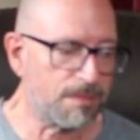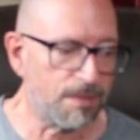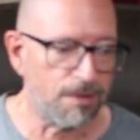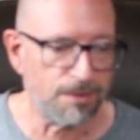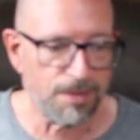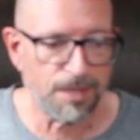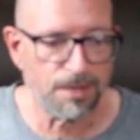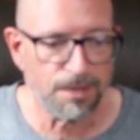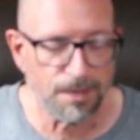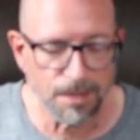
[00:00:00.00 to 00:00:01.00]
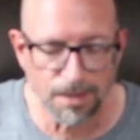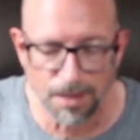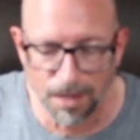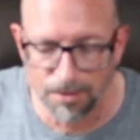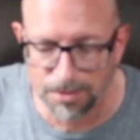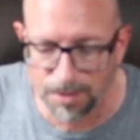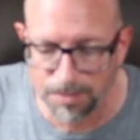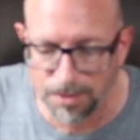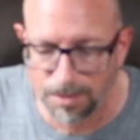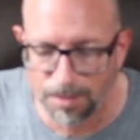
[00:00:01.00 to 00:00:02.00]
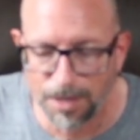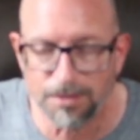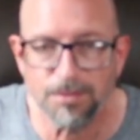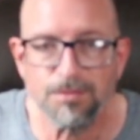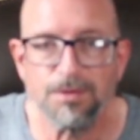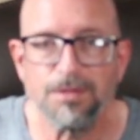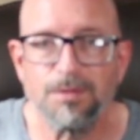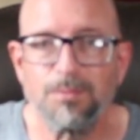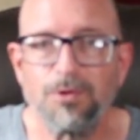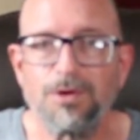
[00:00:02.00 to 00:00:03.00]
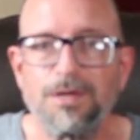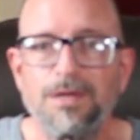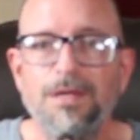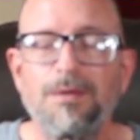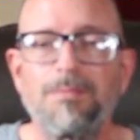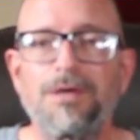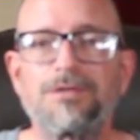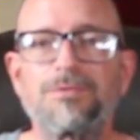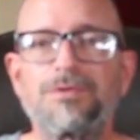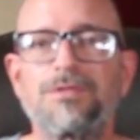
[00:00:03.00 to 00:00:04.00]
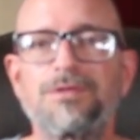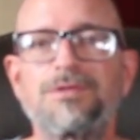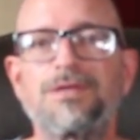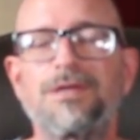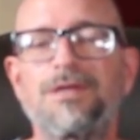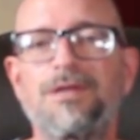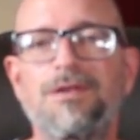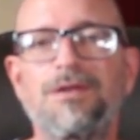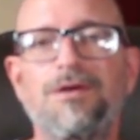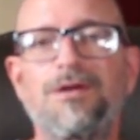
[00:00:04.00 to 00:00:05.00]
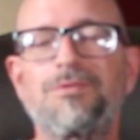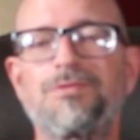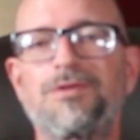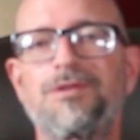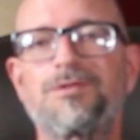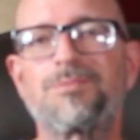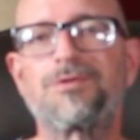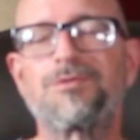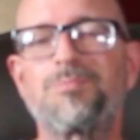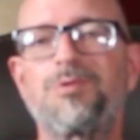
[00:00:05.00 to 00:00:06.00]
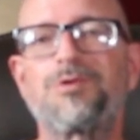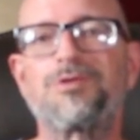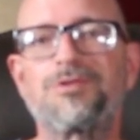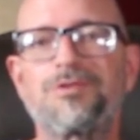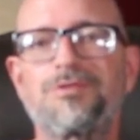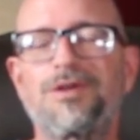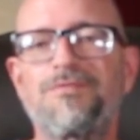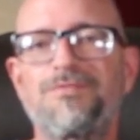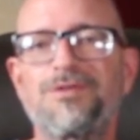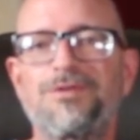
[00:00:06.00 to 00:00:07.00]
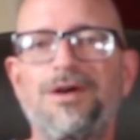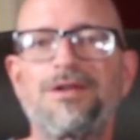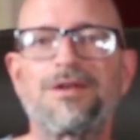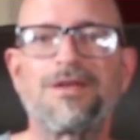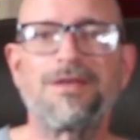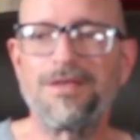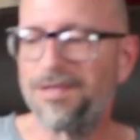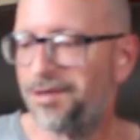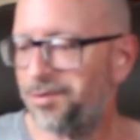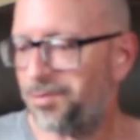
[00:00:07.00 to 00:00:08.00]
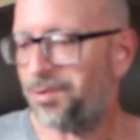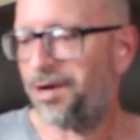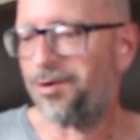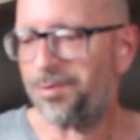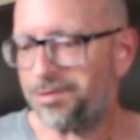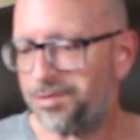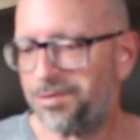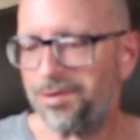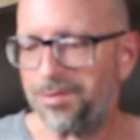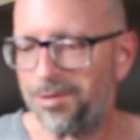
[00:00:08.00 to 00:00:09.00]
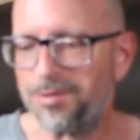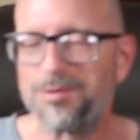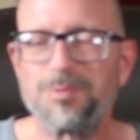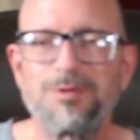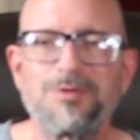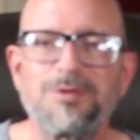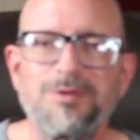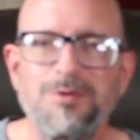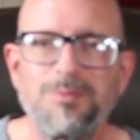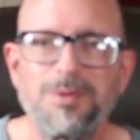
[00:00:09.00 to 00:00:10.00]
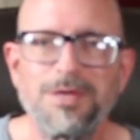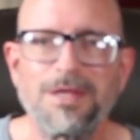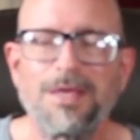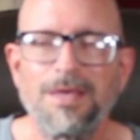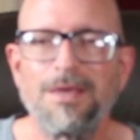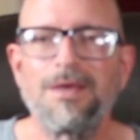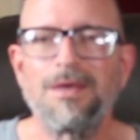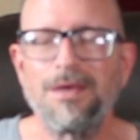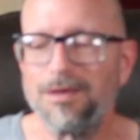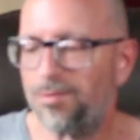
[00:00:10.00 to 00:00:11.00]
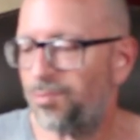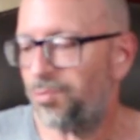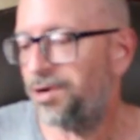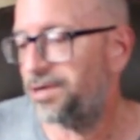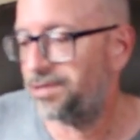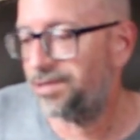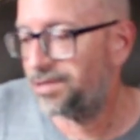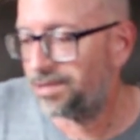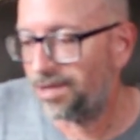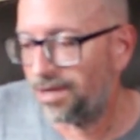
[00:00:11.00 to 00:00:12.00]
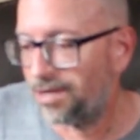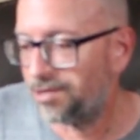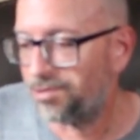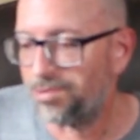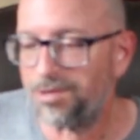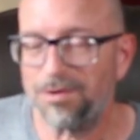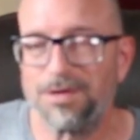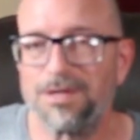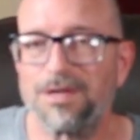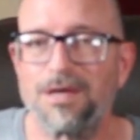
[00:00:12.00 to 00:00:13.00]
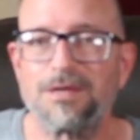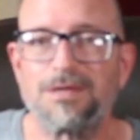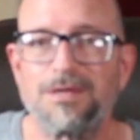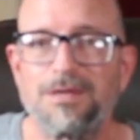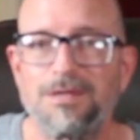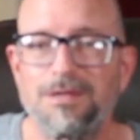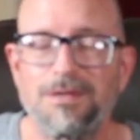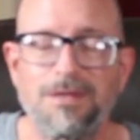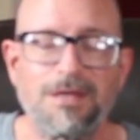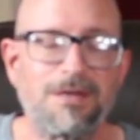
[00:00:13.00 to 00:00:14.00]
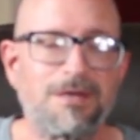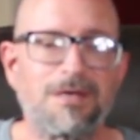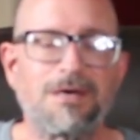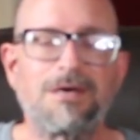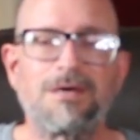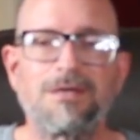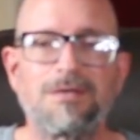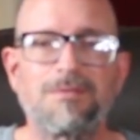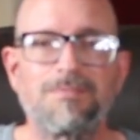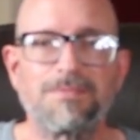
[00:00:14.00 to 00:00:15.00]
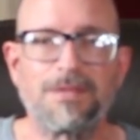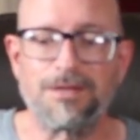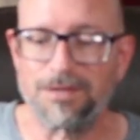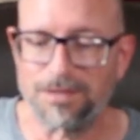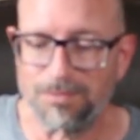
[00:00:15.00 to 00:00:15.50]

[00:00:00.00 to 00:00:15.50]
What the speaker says: all night. I was up till about 3 in the morning messing with this thing and on with customer support just to try and figure out why it wasn't doing what it was supposed to do. But I guess it was already connected, and it just